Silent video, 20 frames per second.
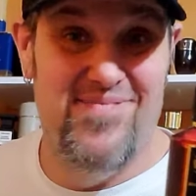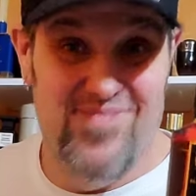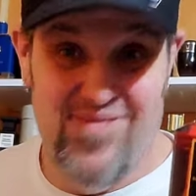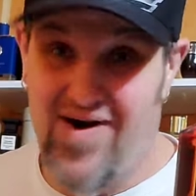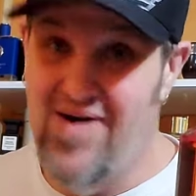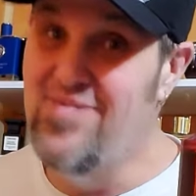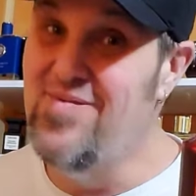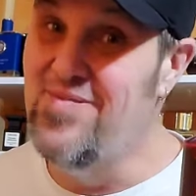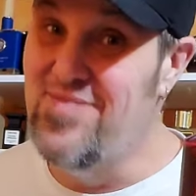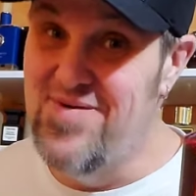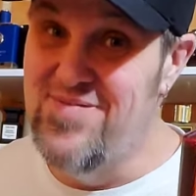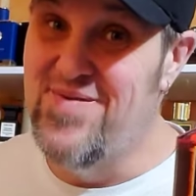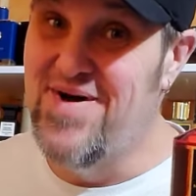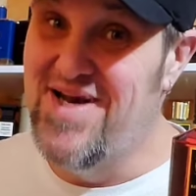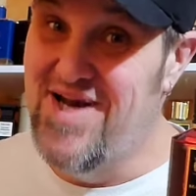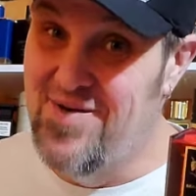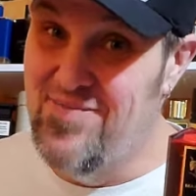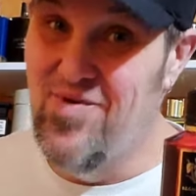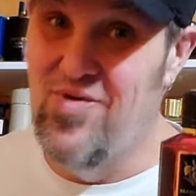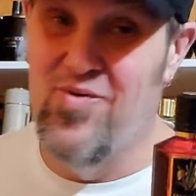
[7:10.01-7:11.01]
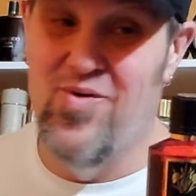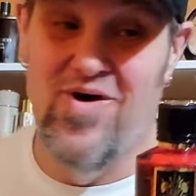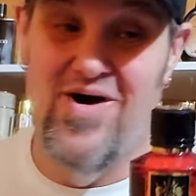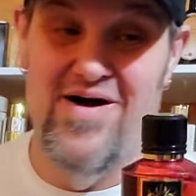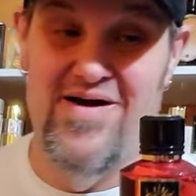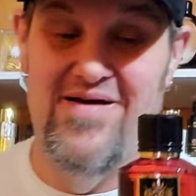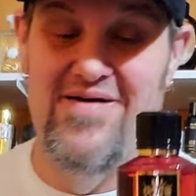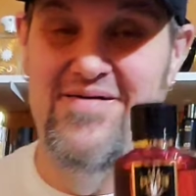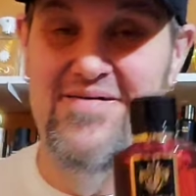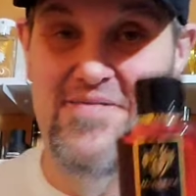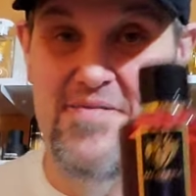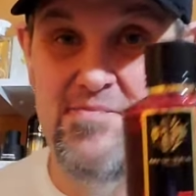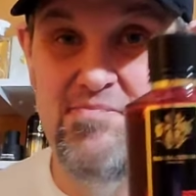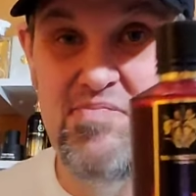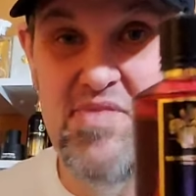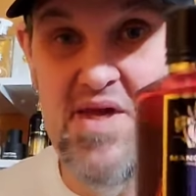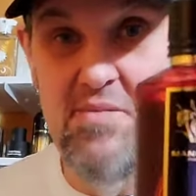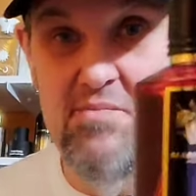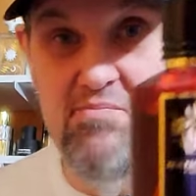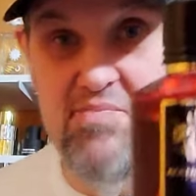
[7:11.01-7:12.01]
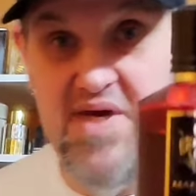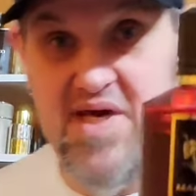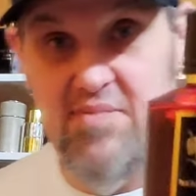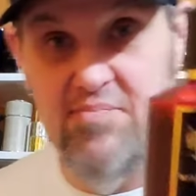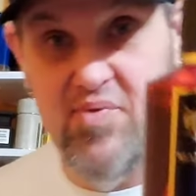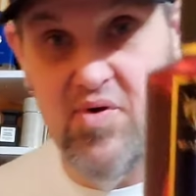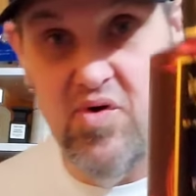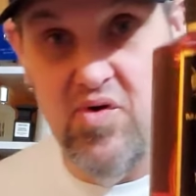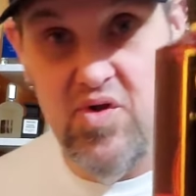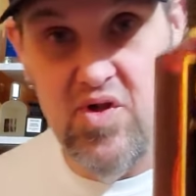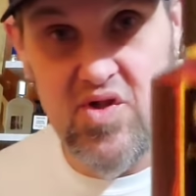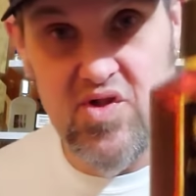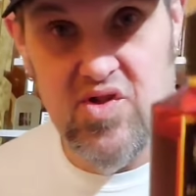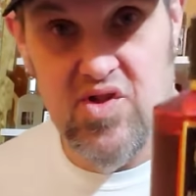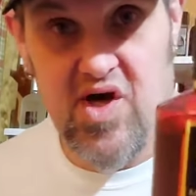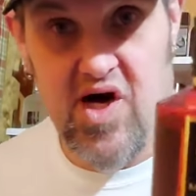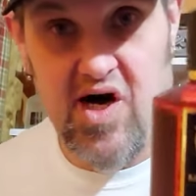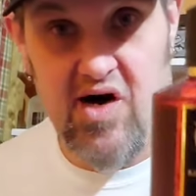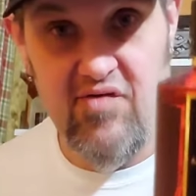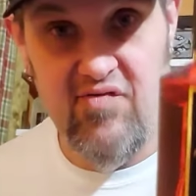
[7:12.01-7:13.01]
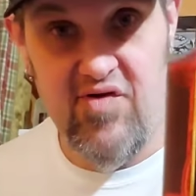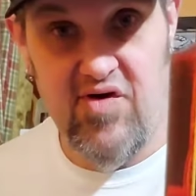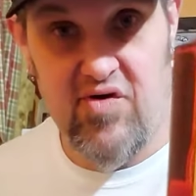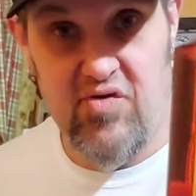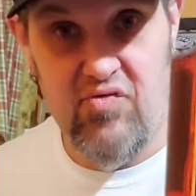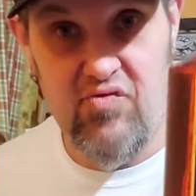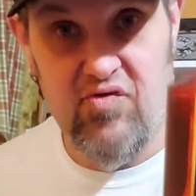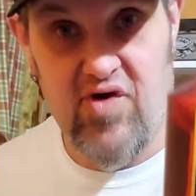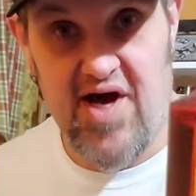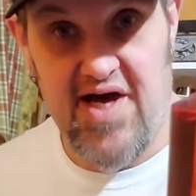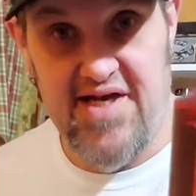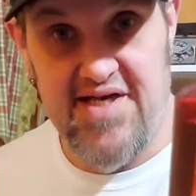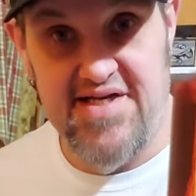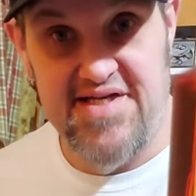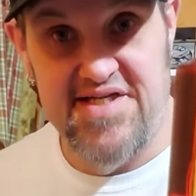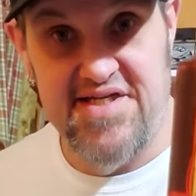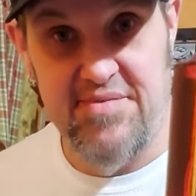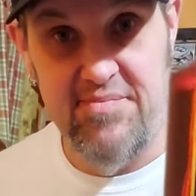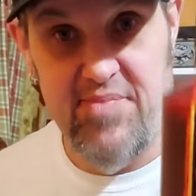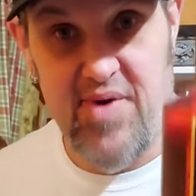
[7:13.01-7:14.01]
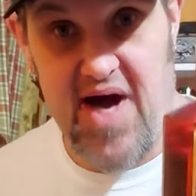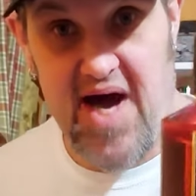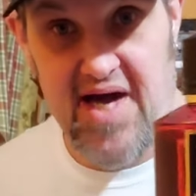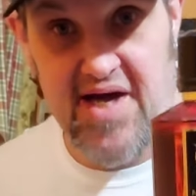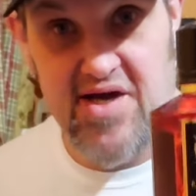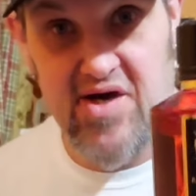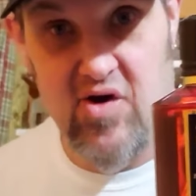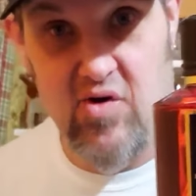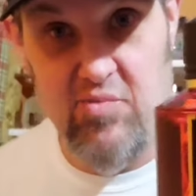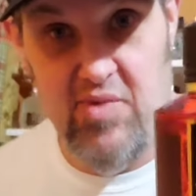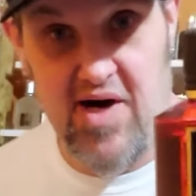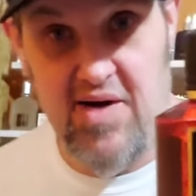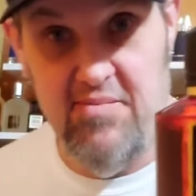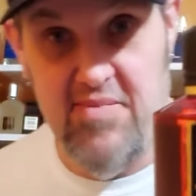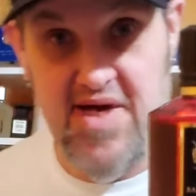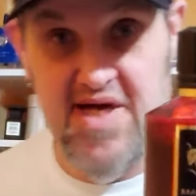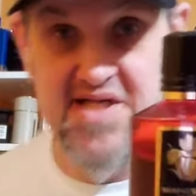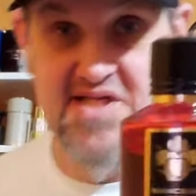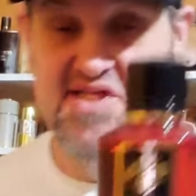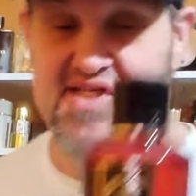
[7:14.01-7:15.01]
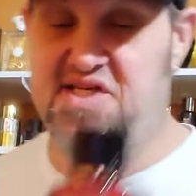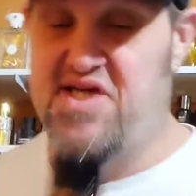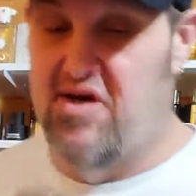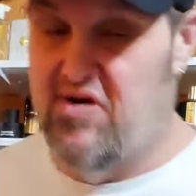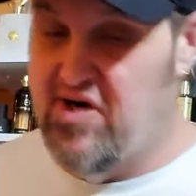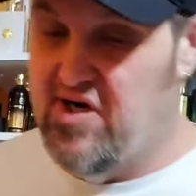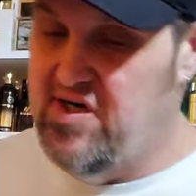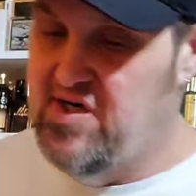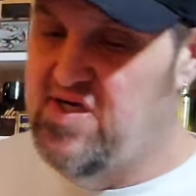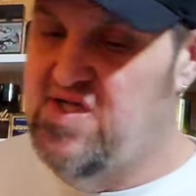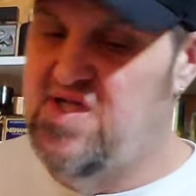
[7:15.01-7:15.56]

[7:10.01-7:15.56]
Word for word: probably my number one. People love Red Tobacco by Mancera.